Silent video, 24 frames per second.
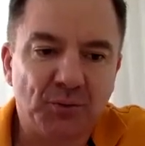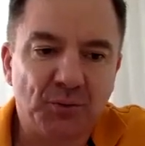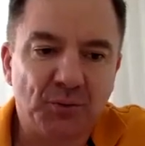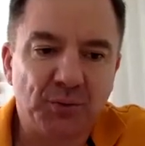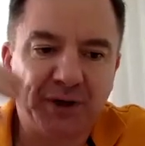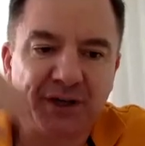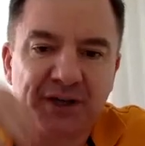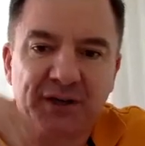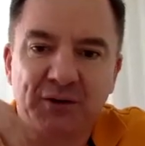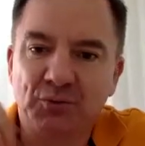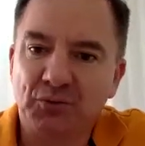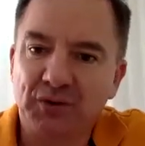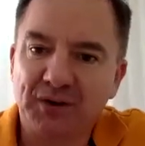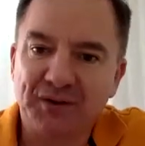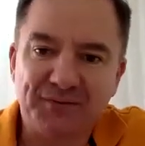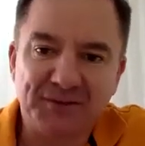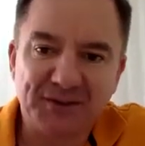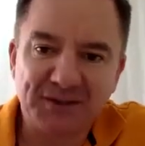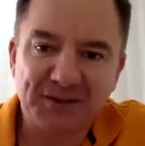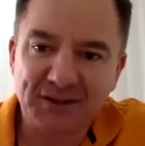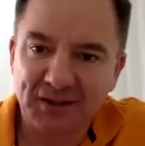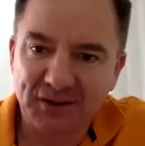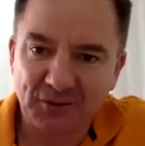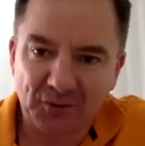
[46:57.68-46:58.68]
we can
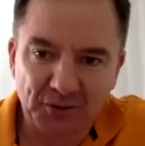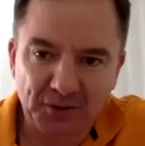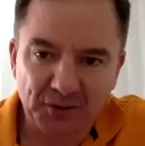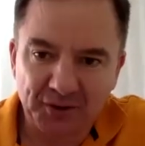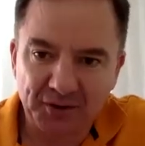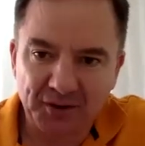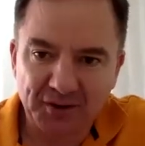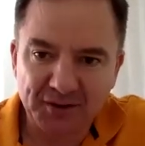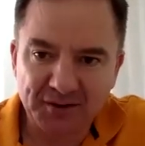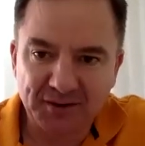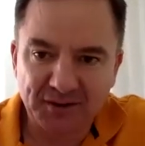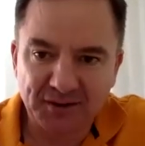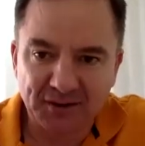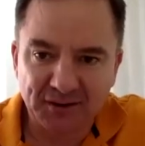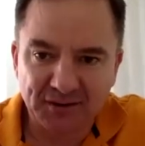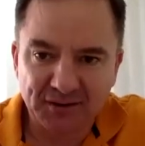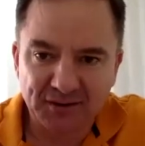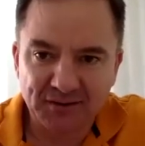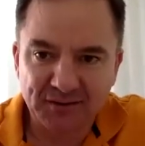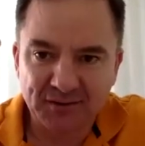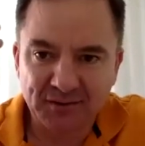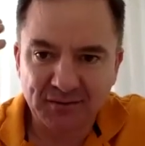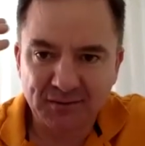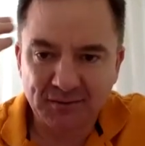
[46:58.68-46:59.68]
revisit all of those
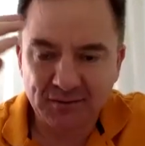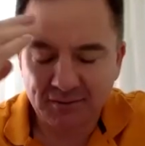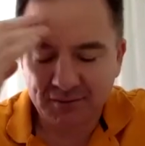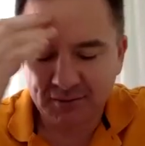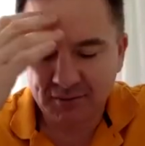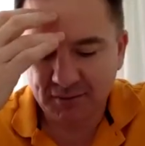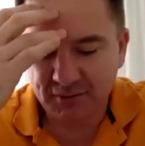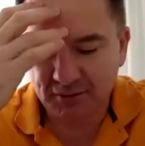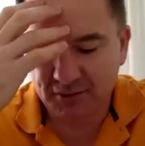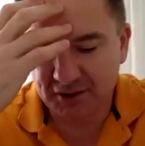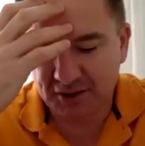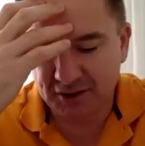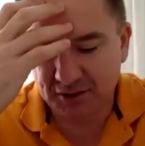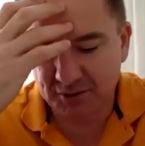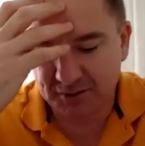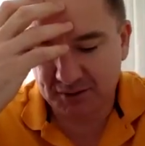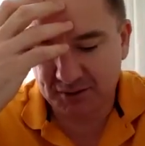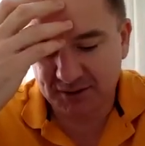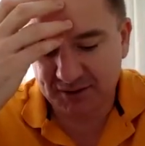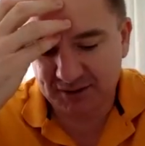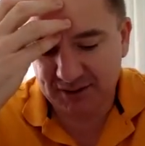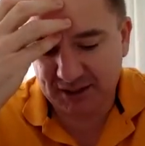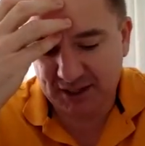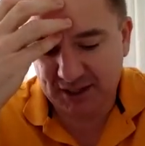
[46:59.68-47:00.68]
things. Like you were
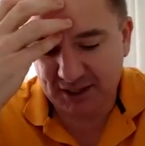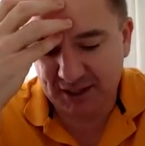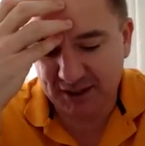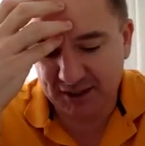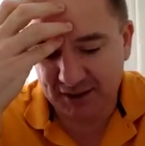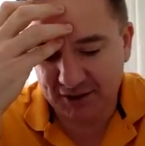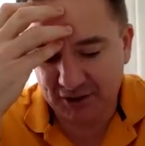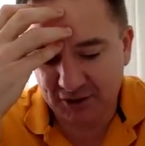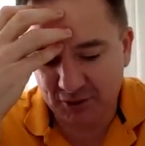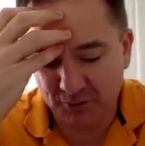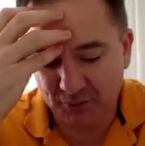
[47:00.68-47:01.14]
just saying, you